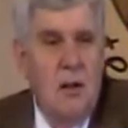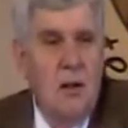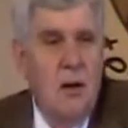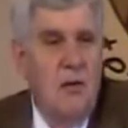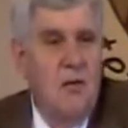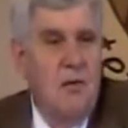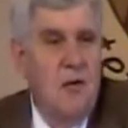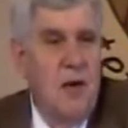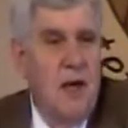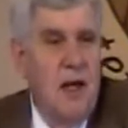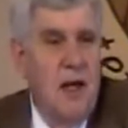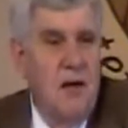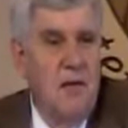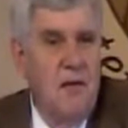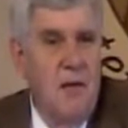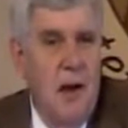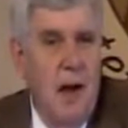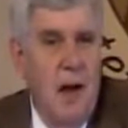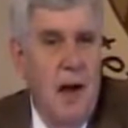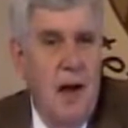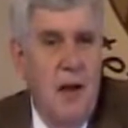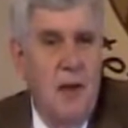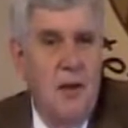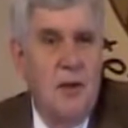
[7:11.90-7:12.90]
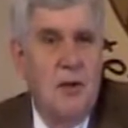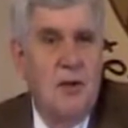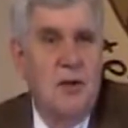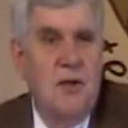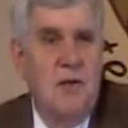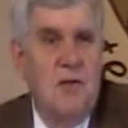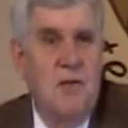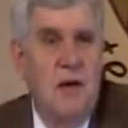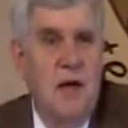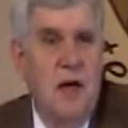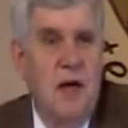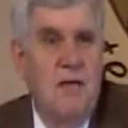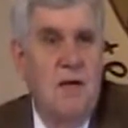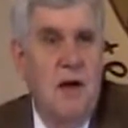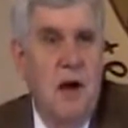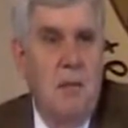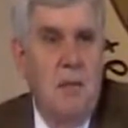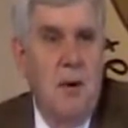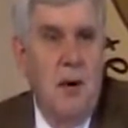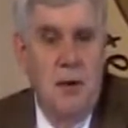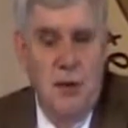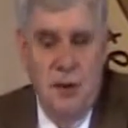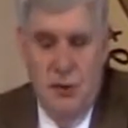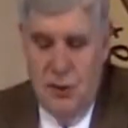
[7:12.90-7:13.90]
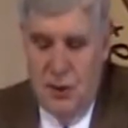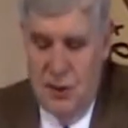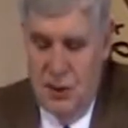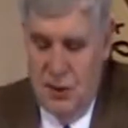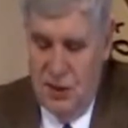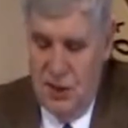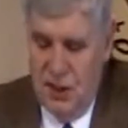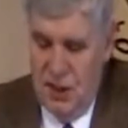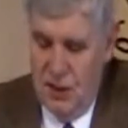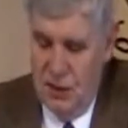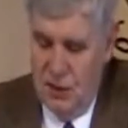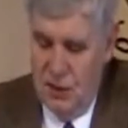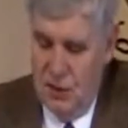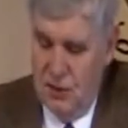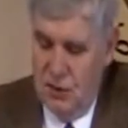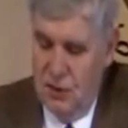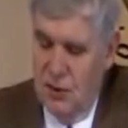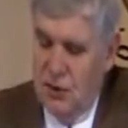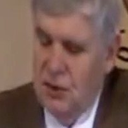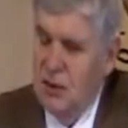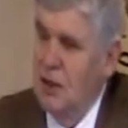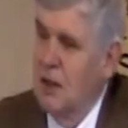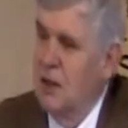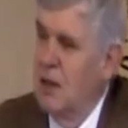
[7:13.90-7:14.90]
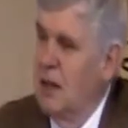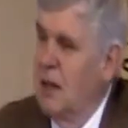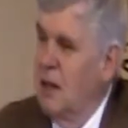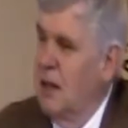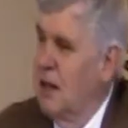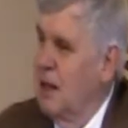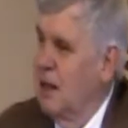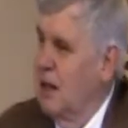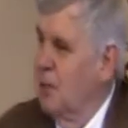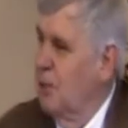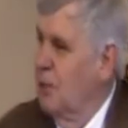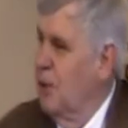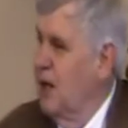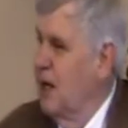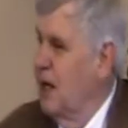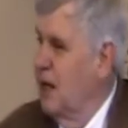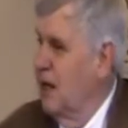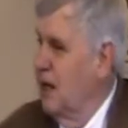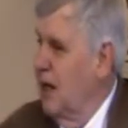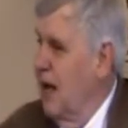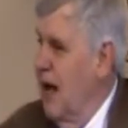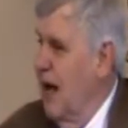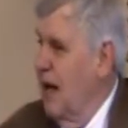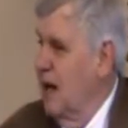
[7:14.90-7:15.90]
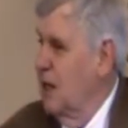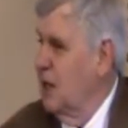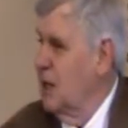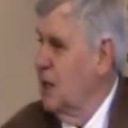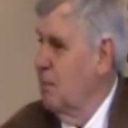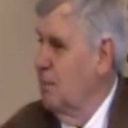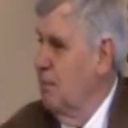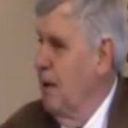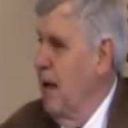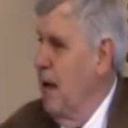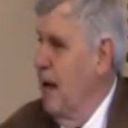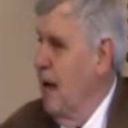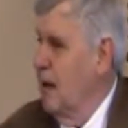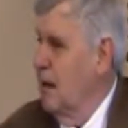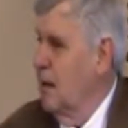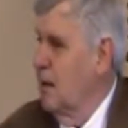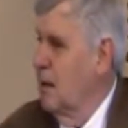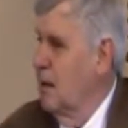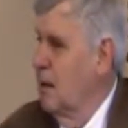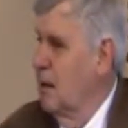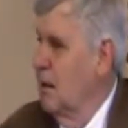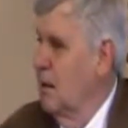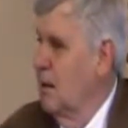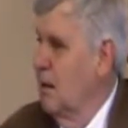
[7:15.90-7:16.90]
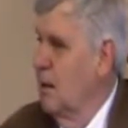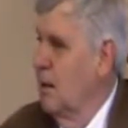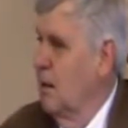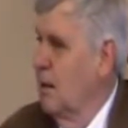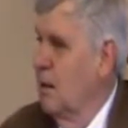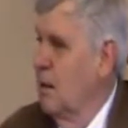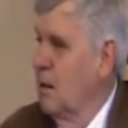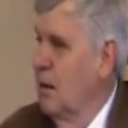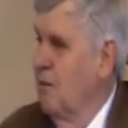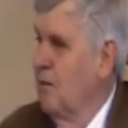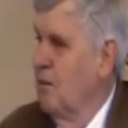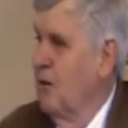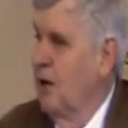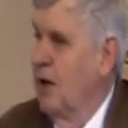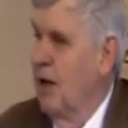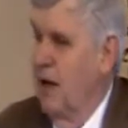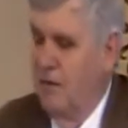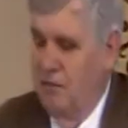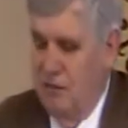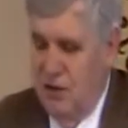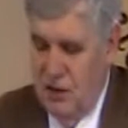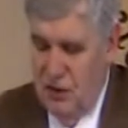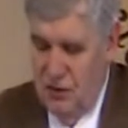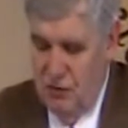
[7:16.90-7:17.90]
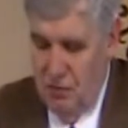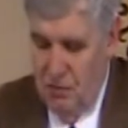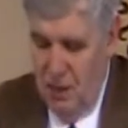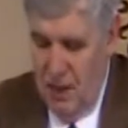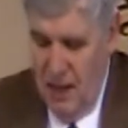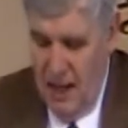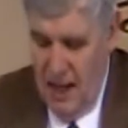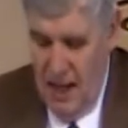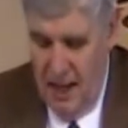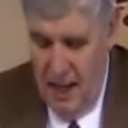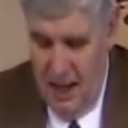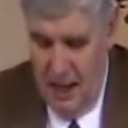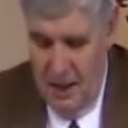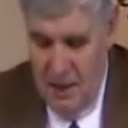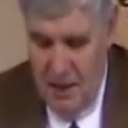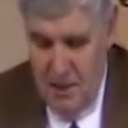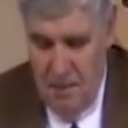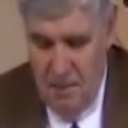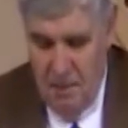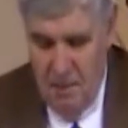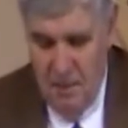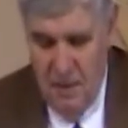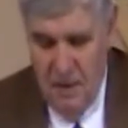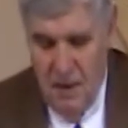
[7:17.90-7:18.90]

you know, forgive others, forgive our brothers and sisters, then we cannot expect forgiveness from God